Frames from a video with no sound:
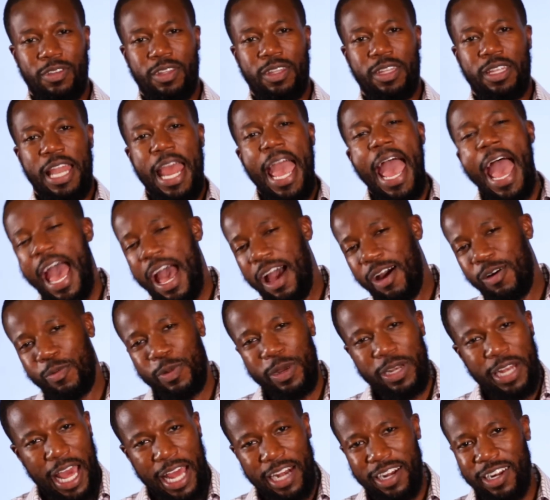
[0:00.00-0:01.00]
Now
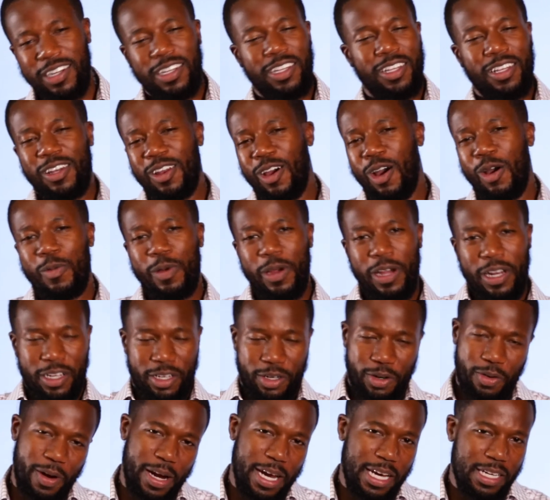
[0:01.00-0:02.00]
we're not under the law, we're
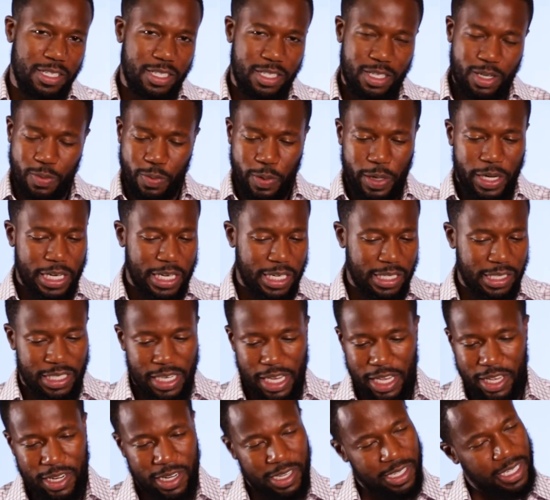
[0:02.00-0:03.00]
under grace. Should we
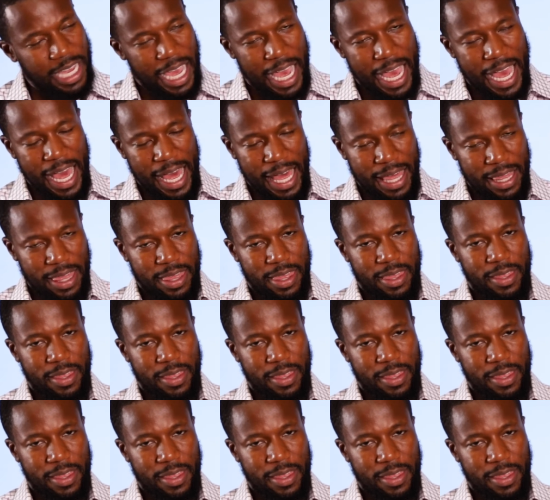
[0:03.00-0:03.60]
continue to tithe?